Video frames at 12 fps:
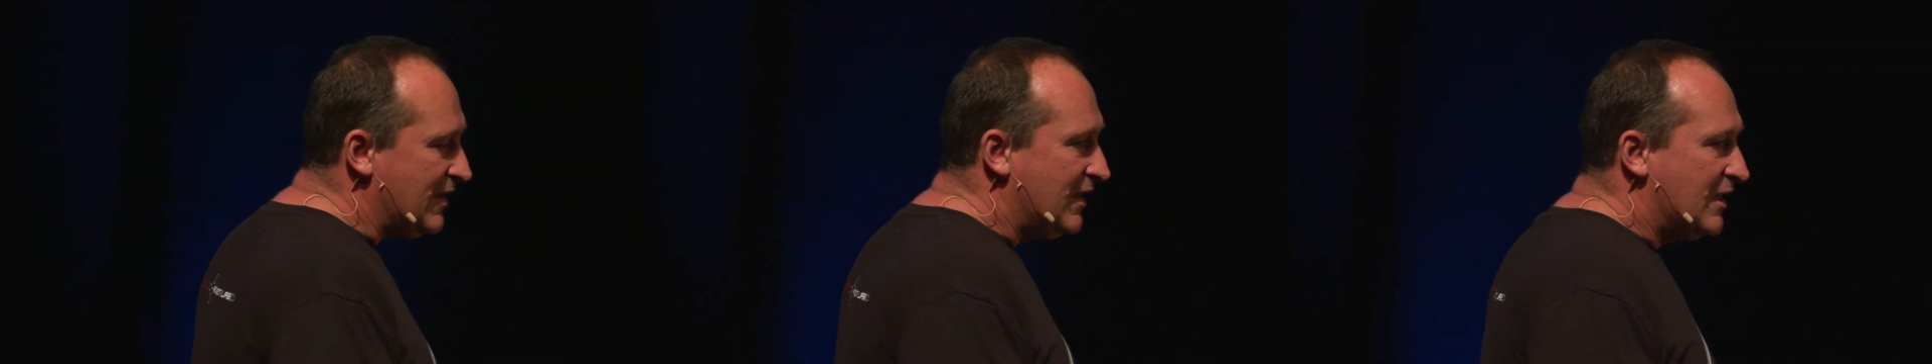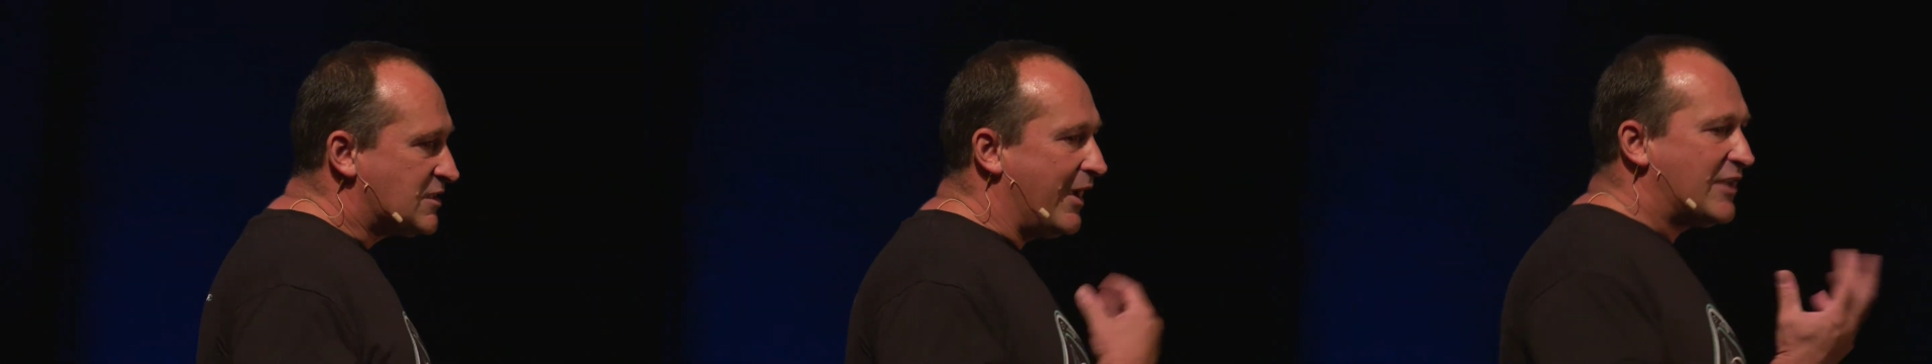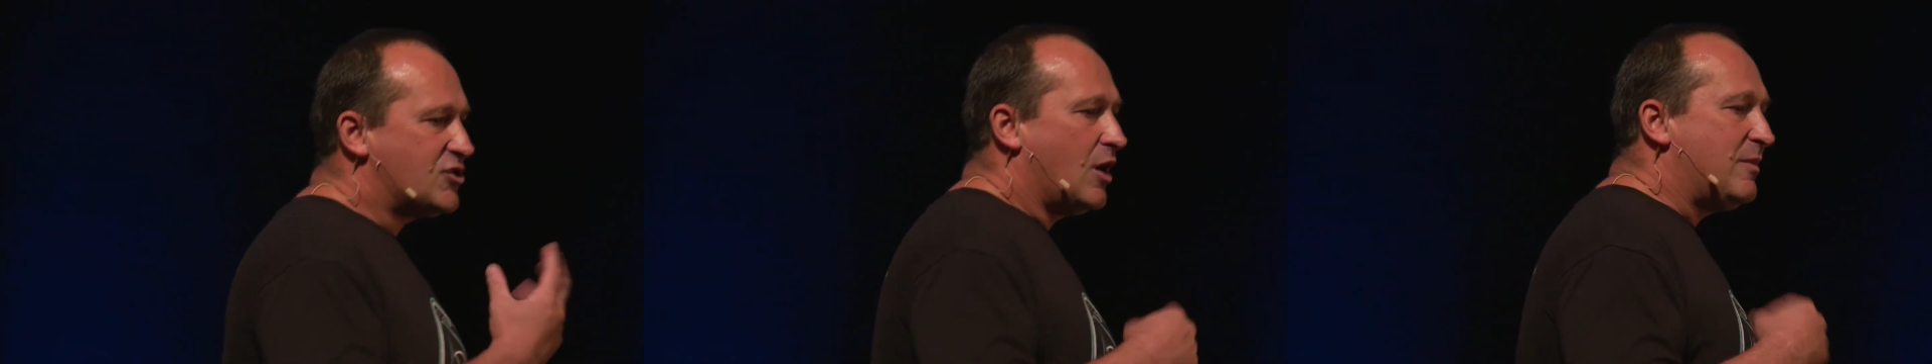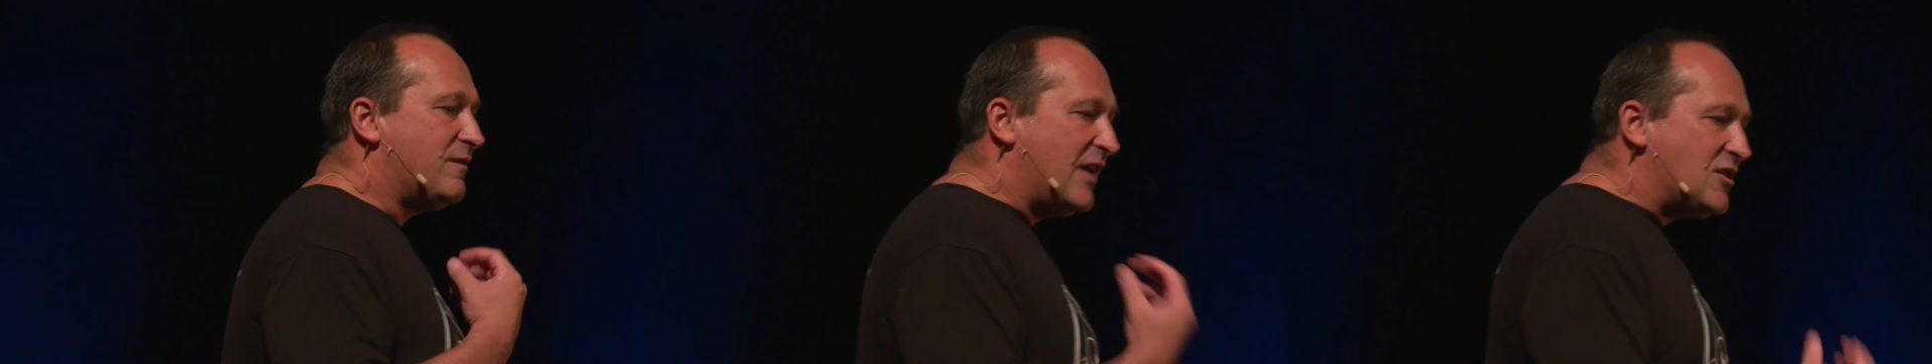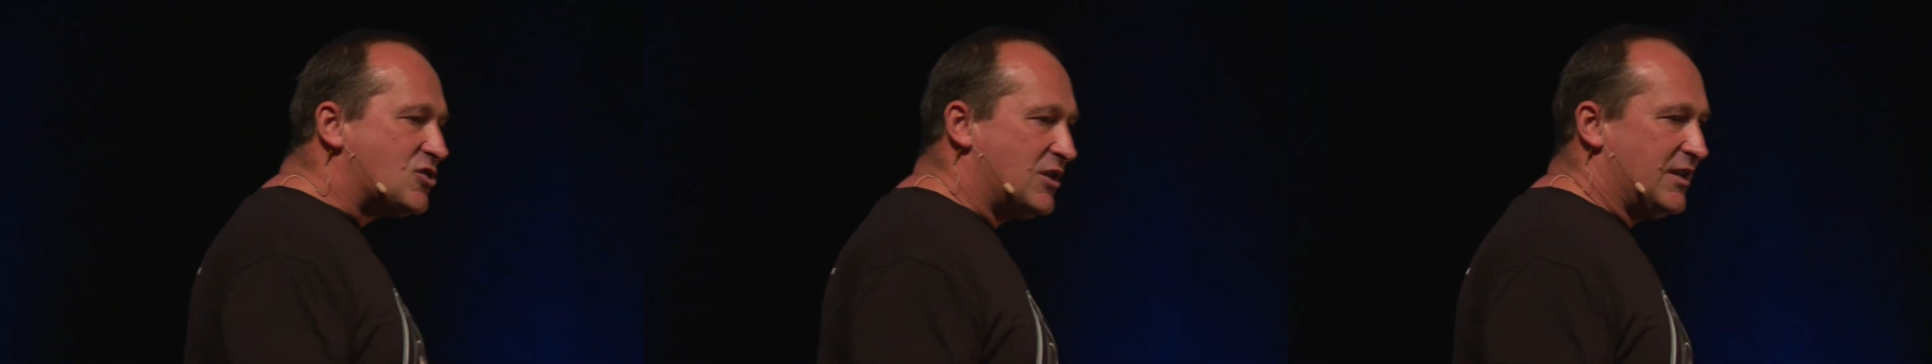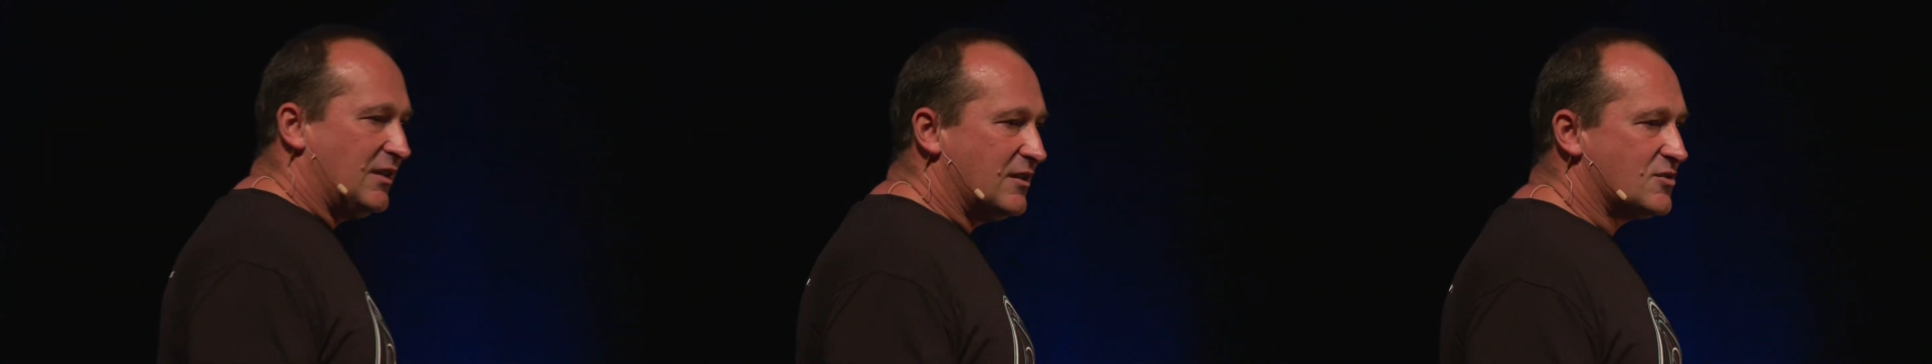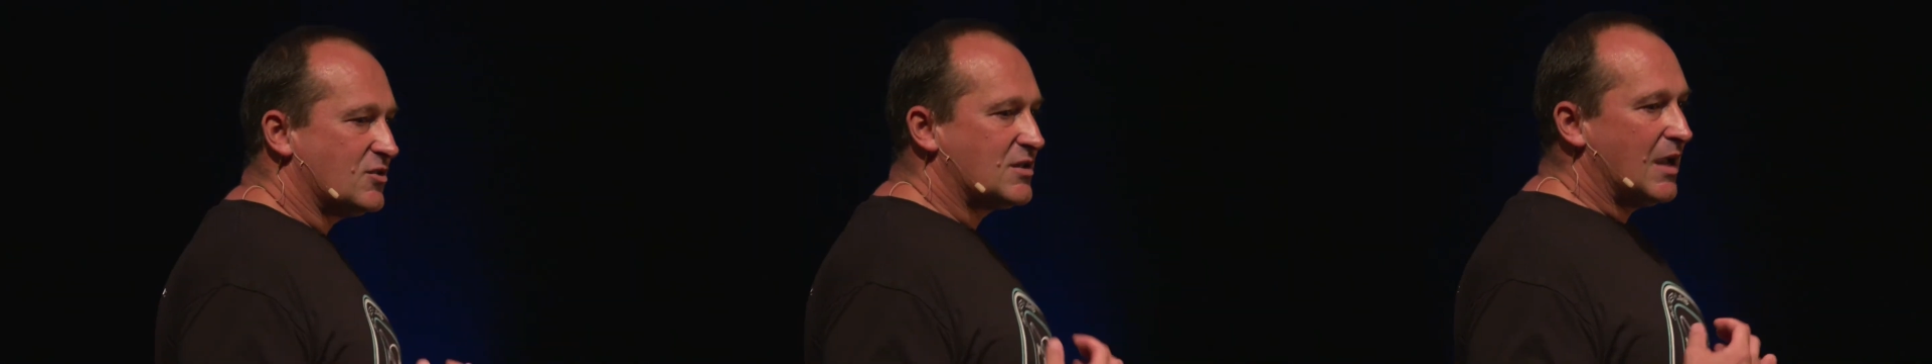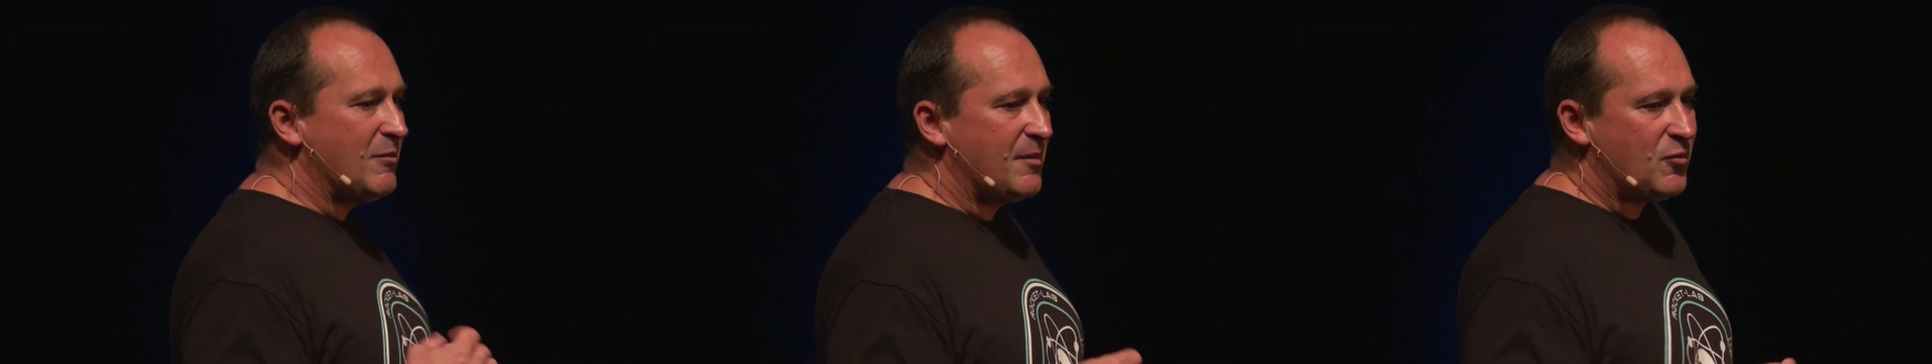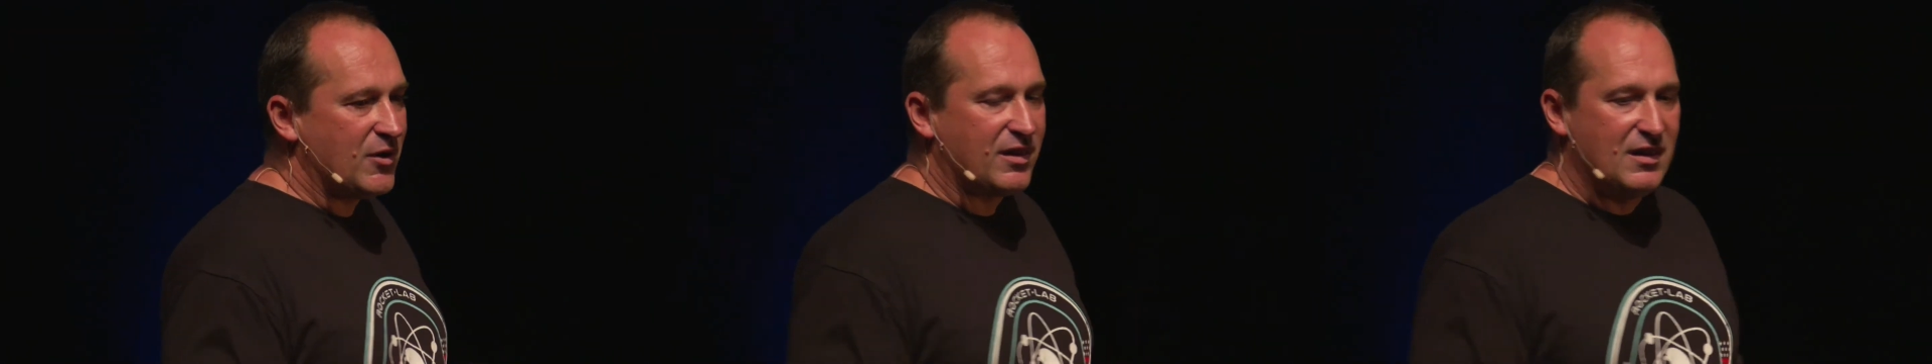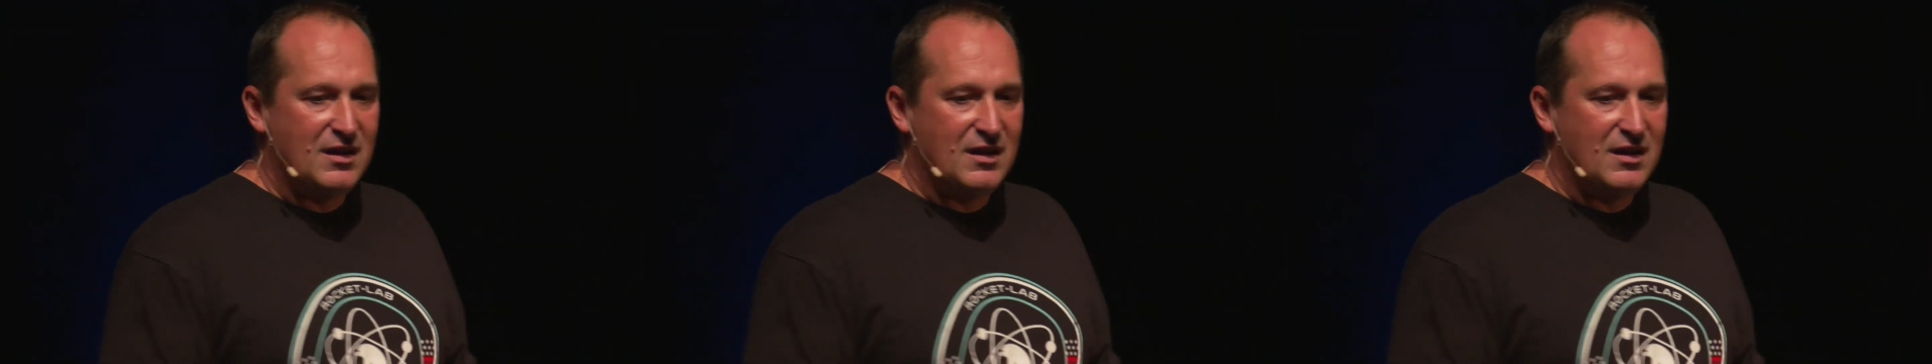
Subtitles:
So our job eventually is to come up with